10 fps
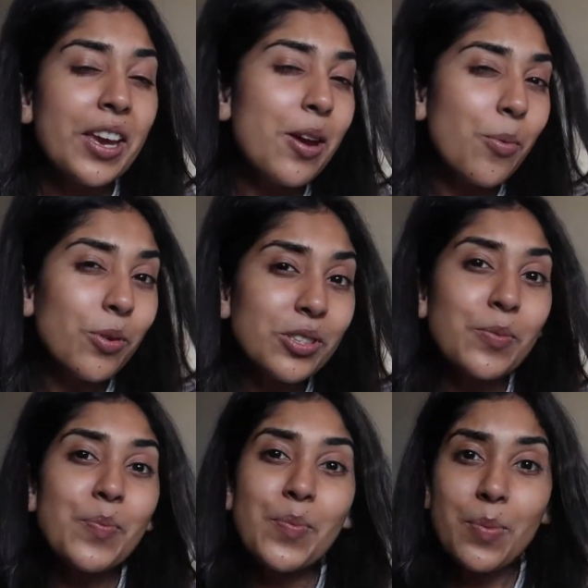It
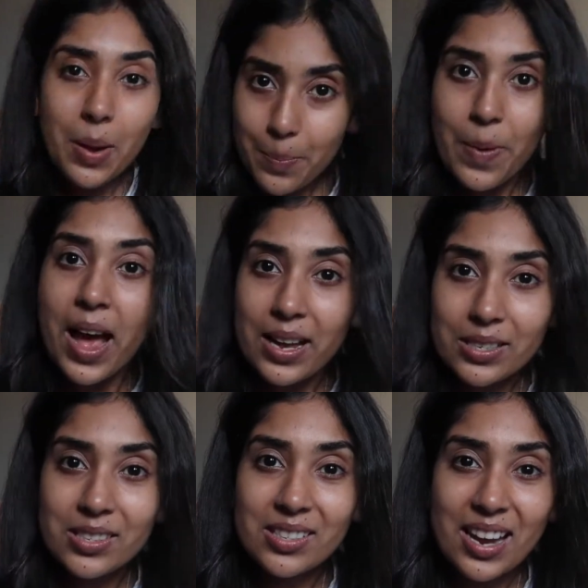wasn't my
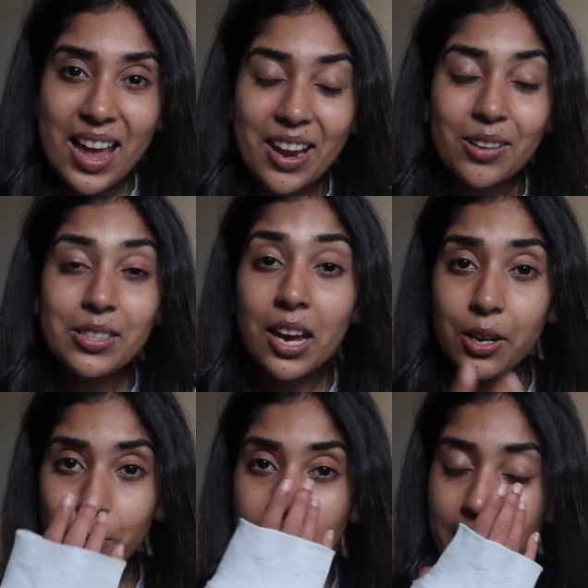best, and I'll tell
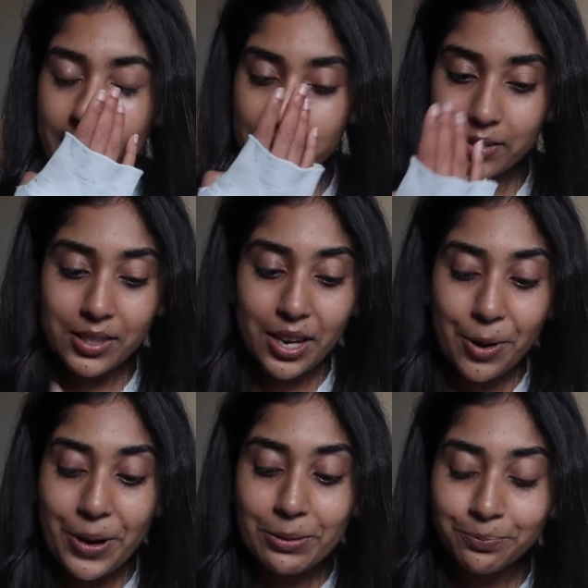you why.
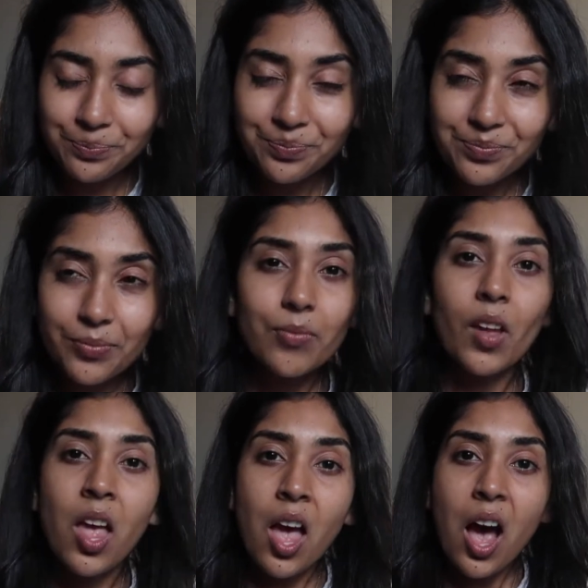So
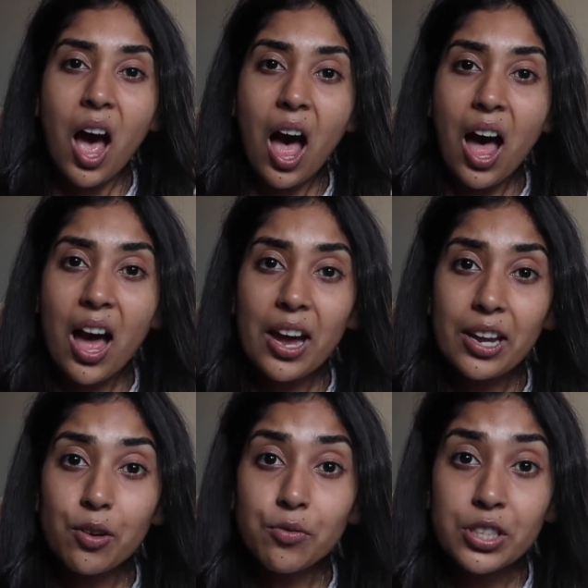
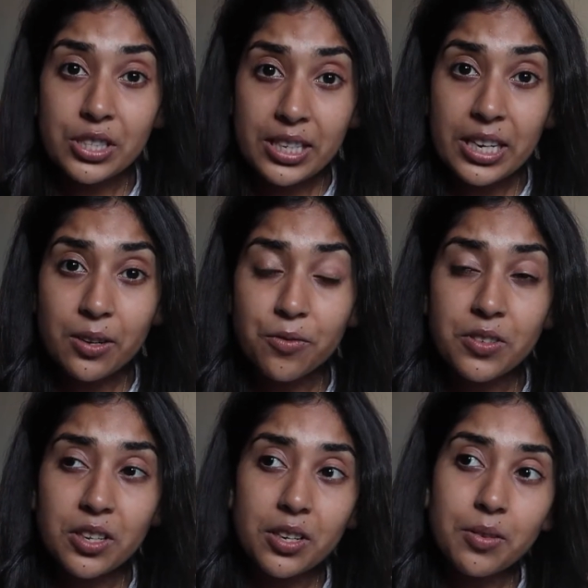I
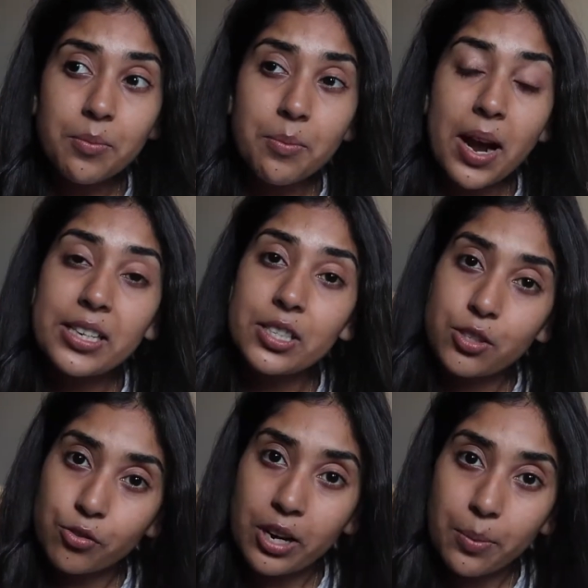received my
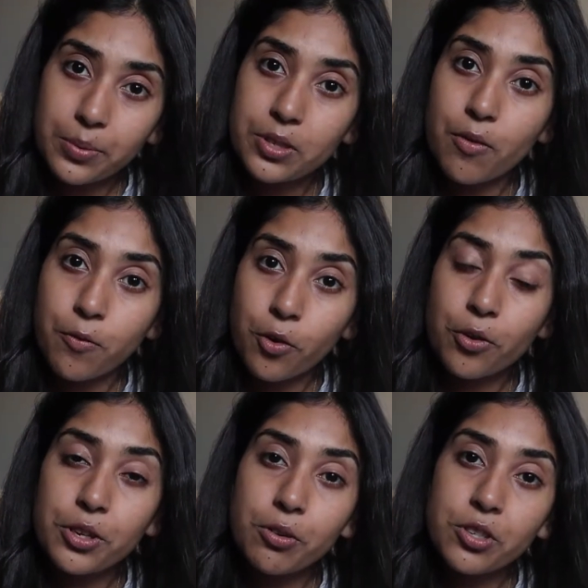script for the